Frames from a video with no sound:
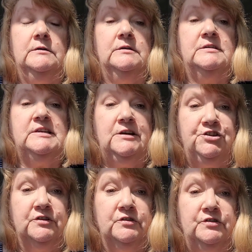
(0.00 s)

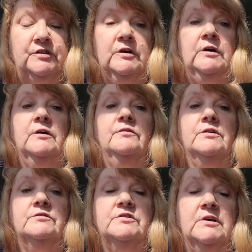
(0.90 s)
stations,
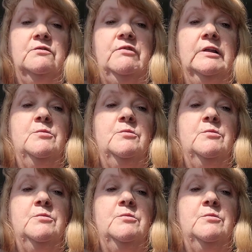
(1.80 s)
there's the ring